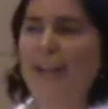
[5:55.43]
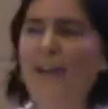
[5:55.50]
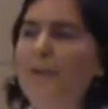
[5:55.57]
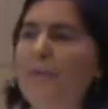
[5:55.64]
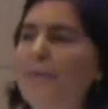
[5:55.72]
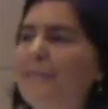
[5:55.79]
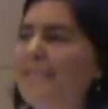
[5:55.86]

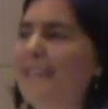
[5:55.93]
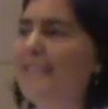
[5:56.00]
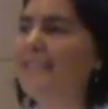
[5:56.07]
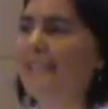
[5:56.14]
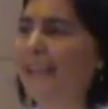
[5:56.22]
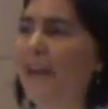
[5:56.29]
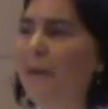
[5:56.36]
Who was
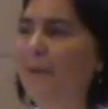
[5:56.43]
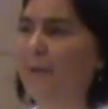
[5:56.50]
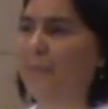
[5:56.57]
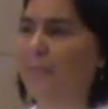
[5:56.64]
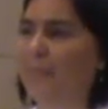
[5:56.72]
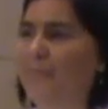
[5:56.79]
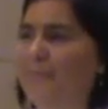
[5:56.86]
testing
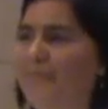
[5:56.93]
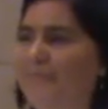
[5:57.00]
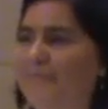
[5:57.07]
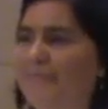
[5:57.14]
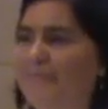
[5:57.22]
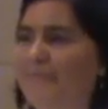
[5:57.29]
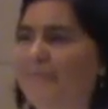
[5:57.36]
whom?
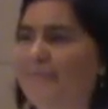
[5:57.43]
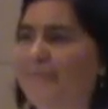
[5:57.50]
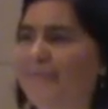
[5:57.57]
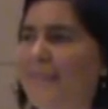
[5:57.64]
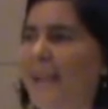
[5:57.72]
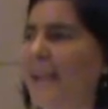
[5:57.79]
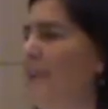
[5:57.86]

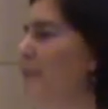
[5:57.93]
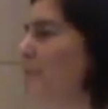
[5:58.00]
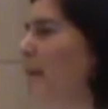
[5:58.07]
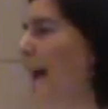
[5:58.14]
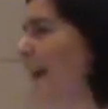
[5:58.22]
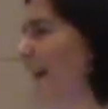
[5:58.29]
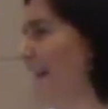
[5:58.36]

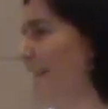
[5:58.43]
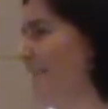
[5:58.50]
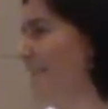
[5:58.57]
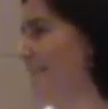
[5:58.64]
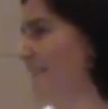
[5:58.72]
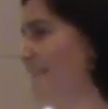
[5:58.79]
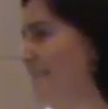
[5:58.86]
Who
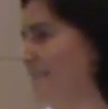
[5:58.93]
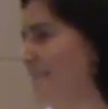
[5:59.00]
passed?